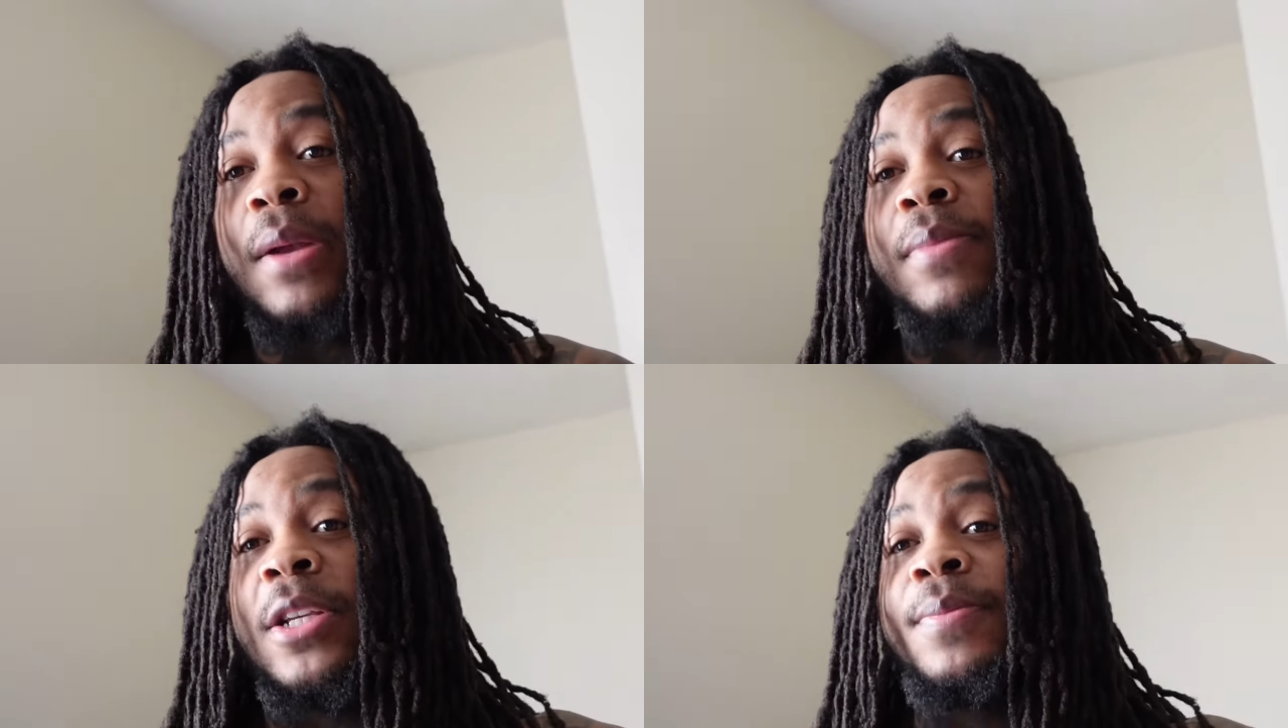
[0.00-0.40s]

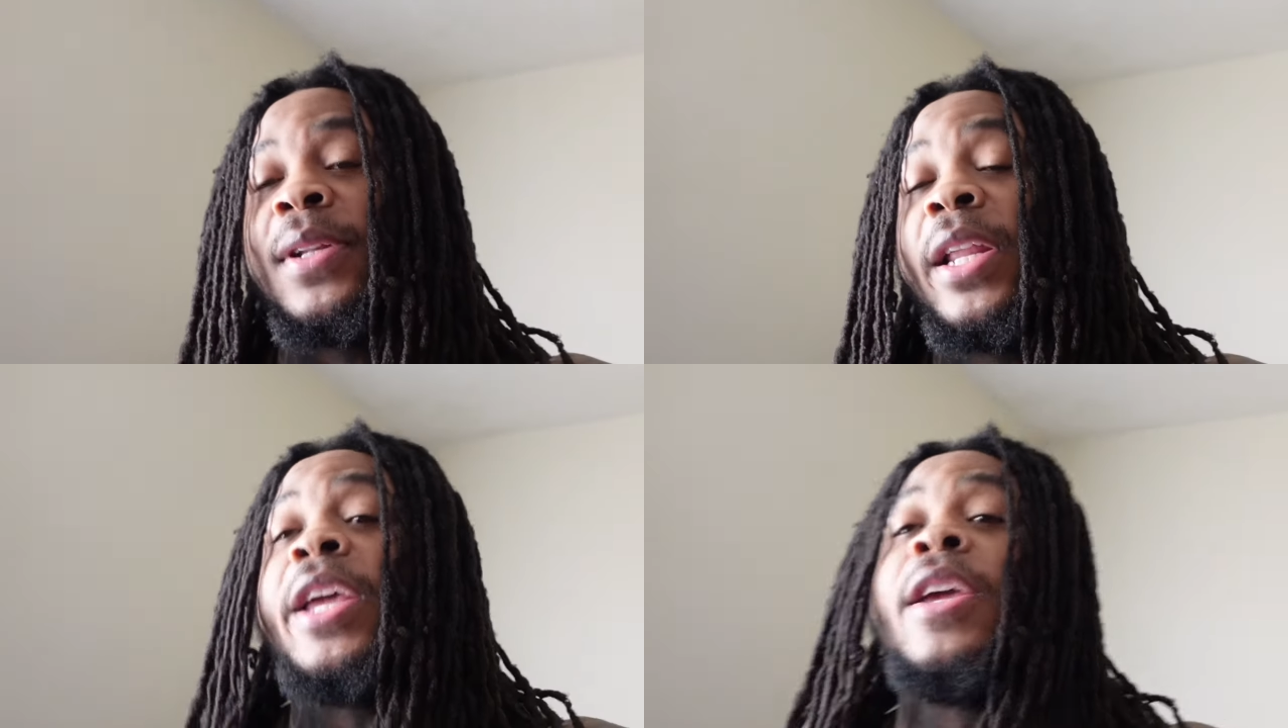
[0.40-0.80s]
best
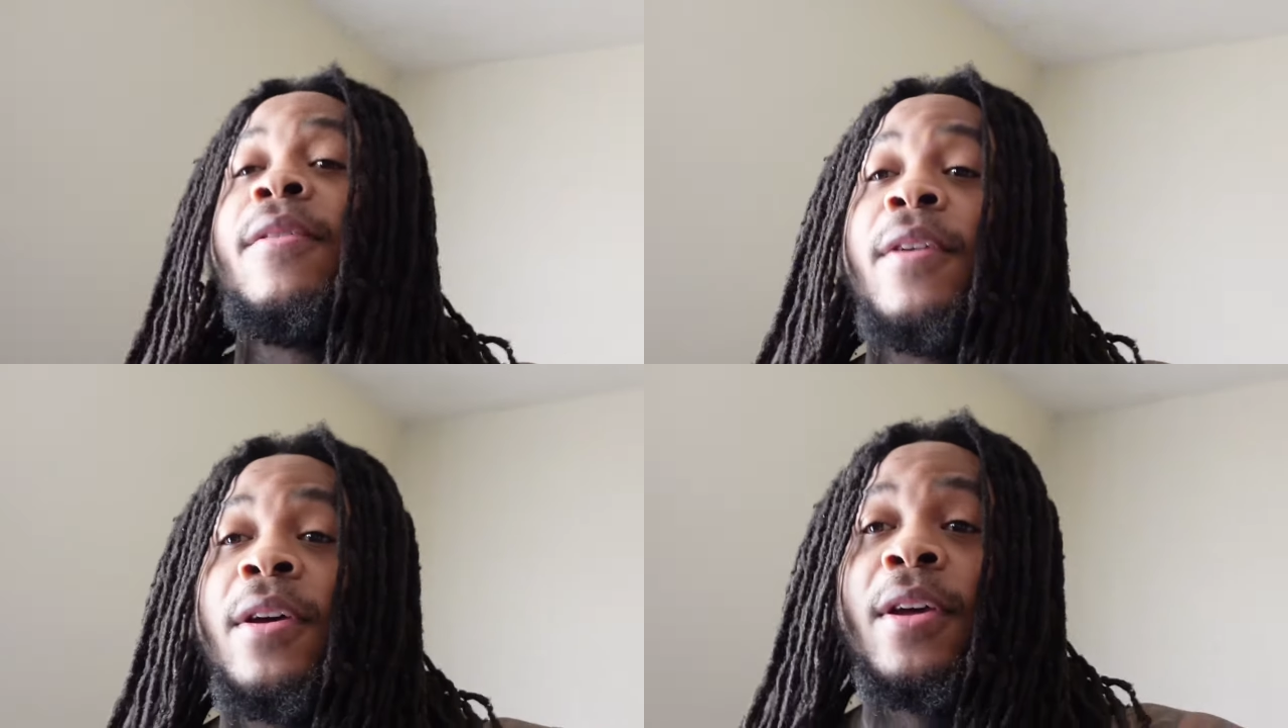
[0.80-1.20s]

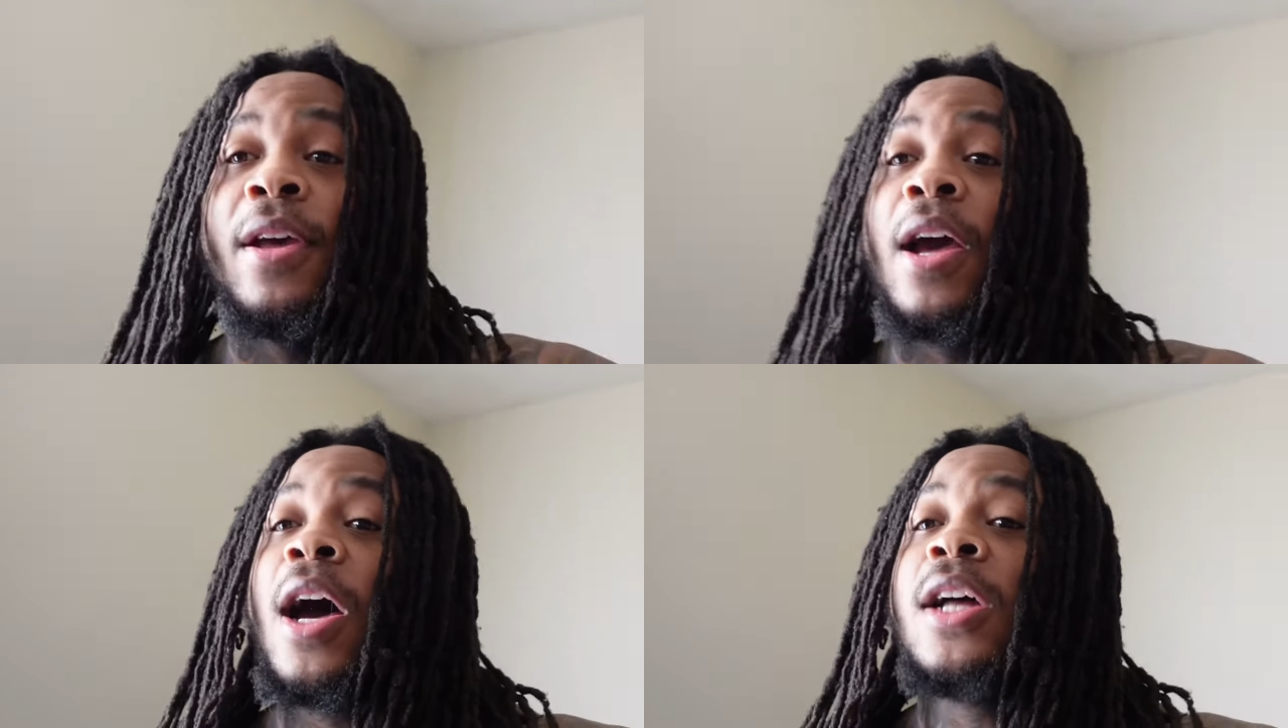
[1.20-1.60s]
believe
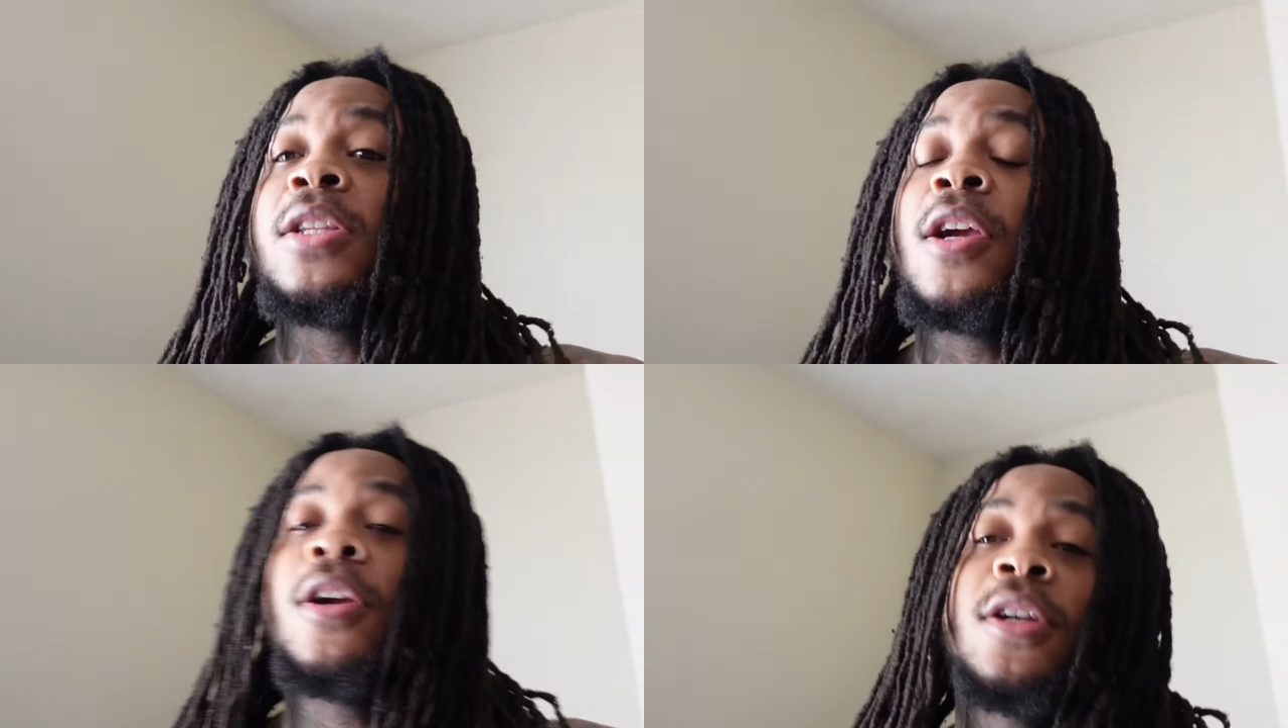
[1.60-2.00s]
I'll
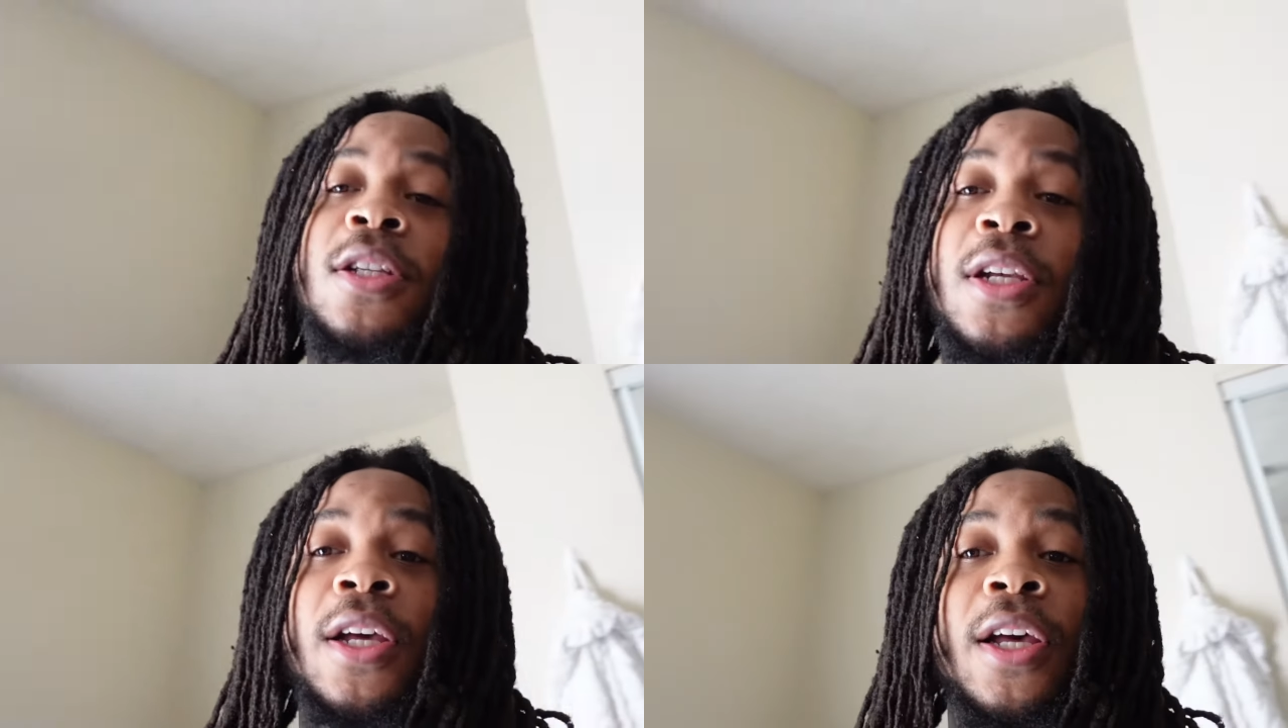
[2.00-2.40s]
turn
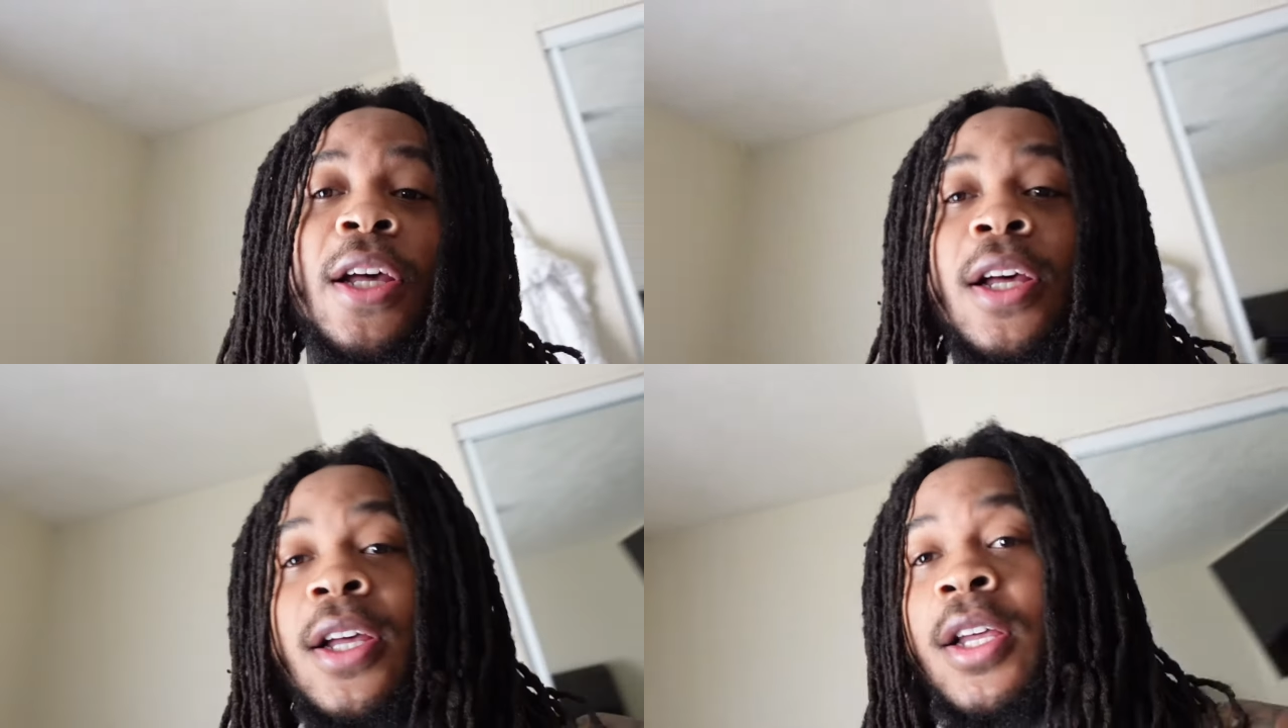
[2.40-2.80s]

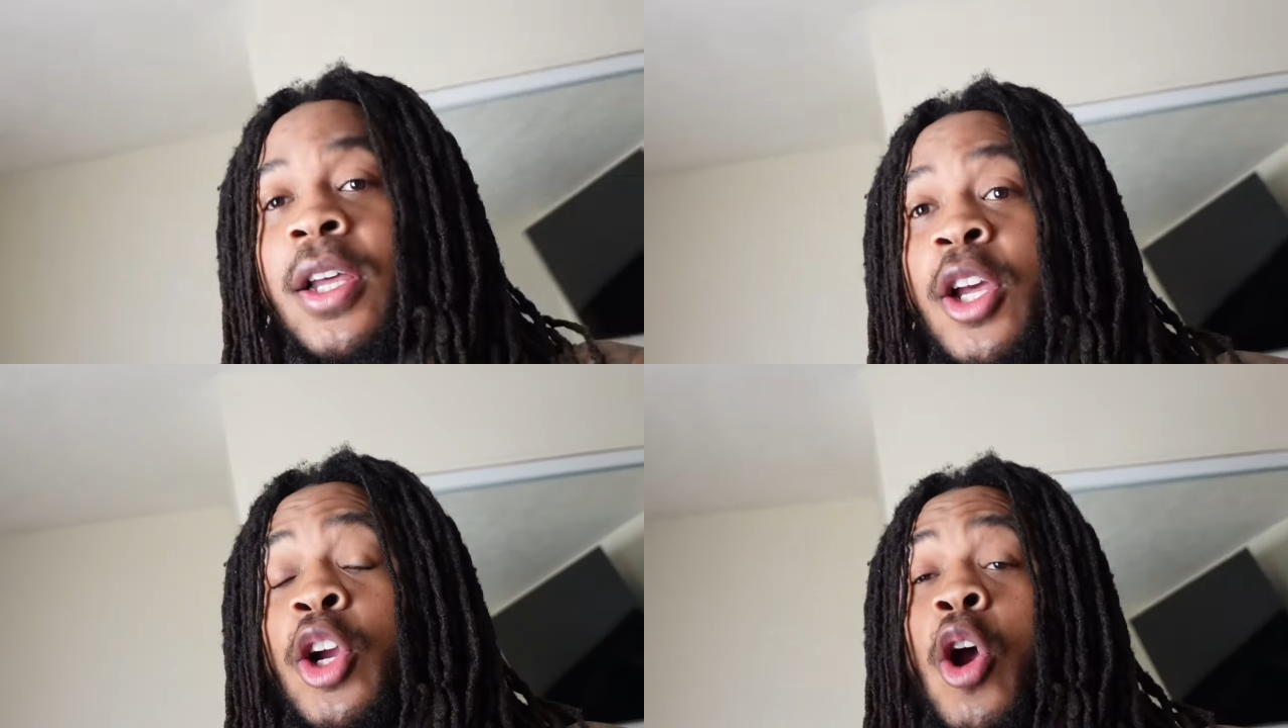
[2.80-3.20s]
to
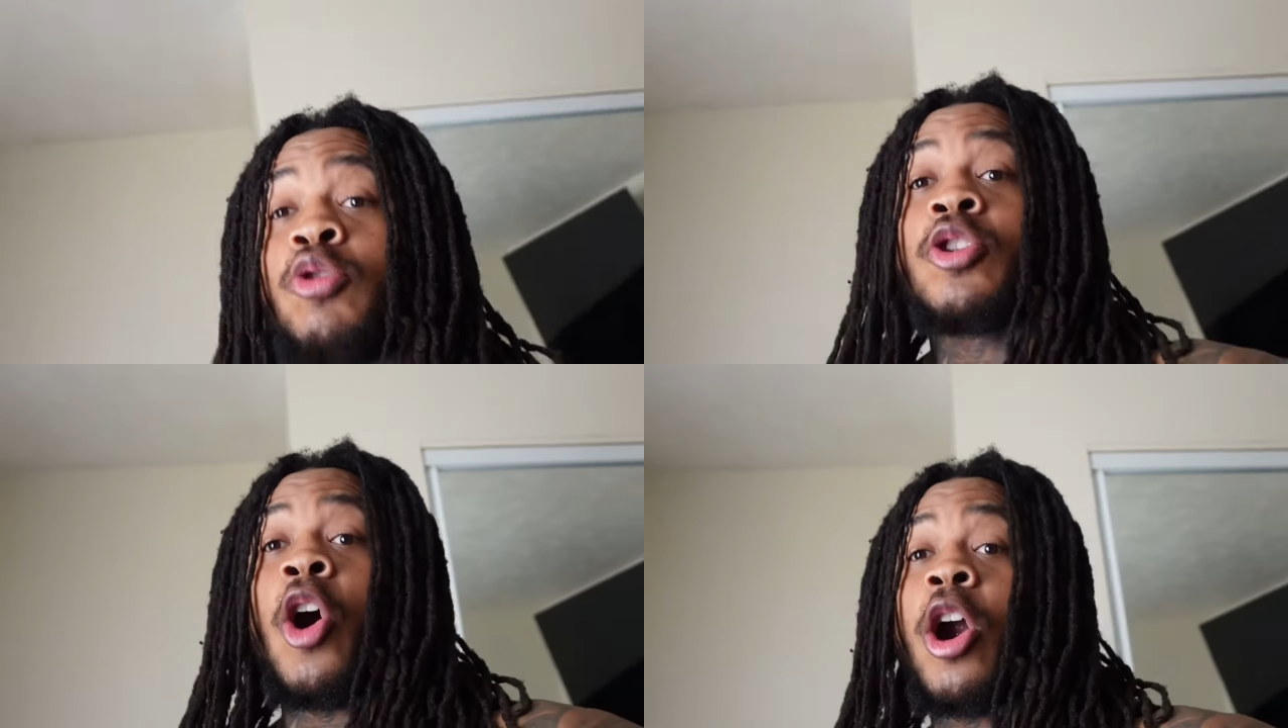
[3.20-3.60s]

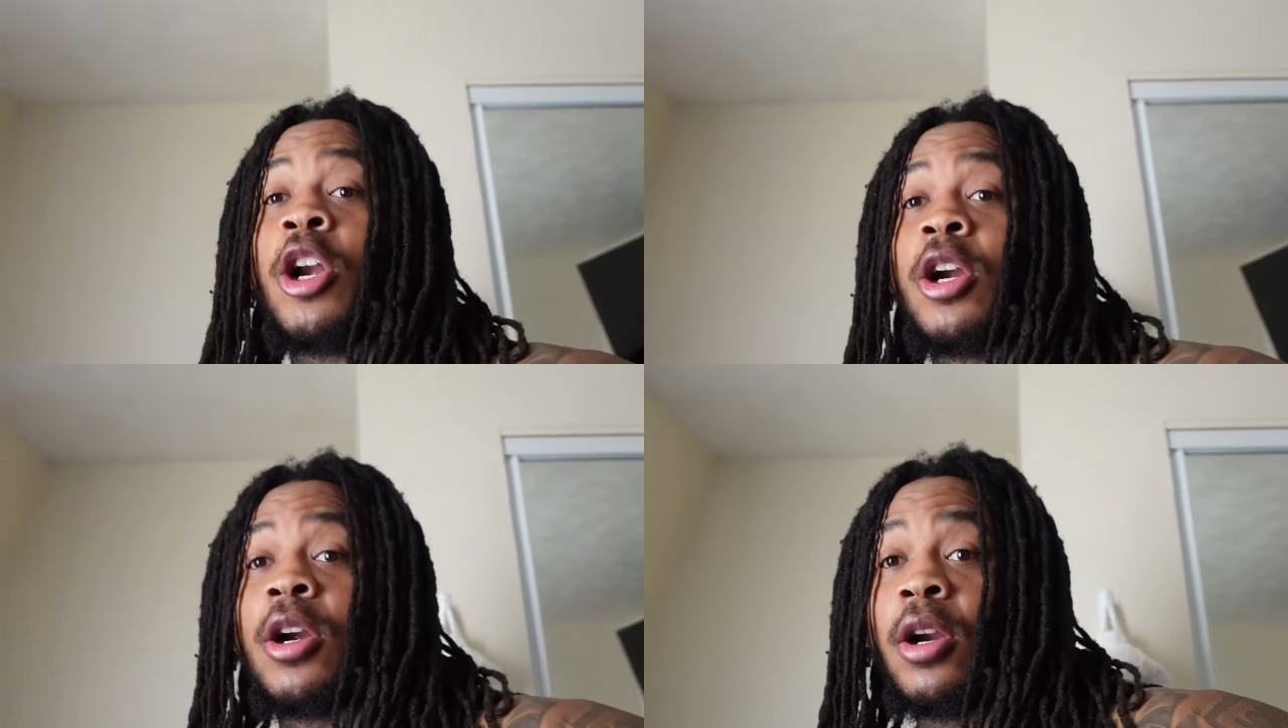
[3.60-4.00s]
Coach
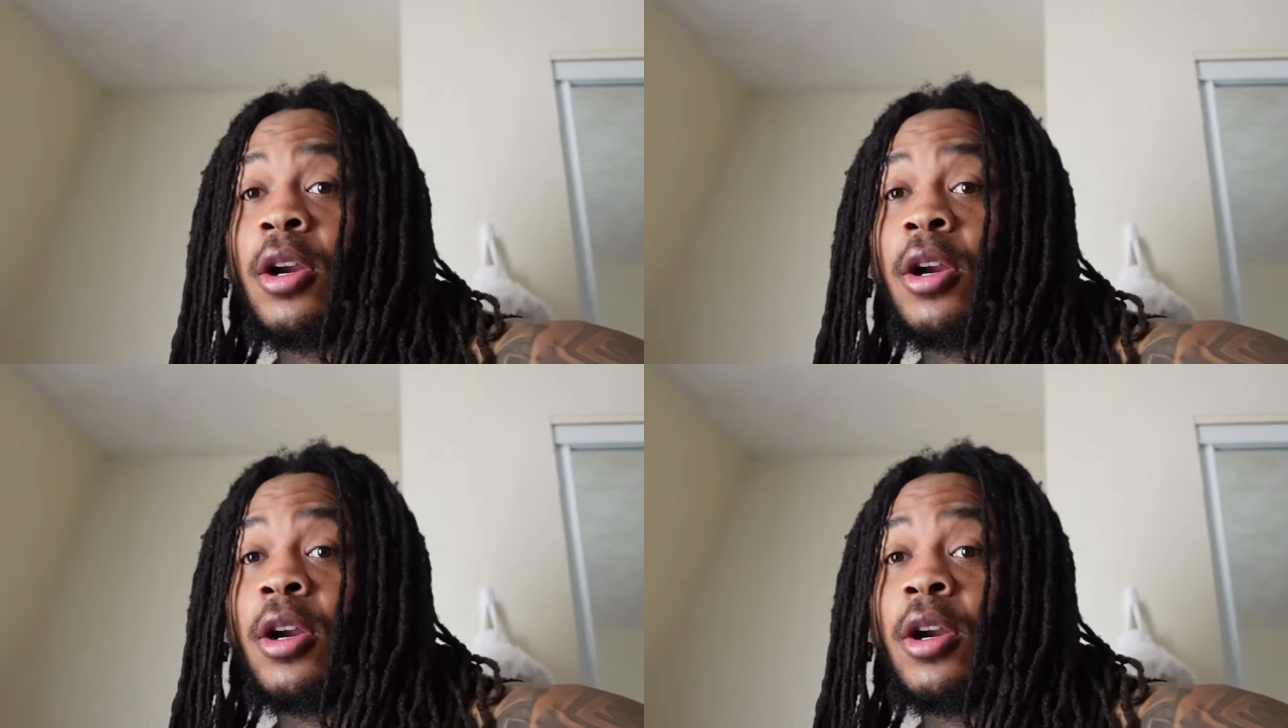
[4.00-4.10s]
Carter.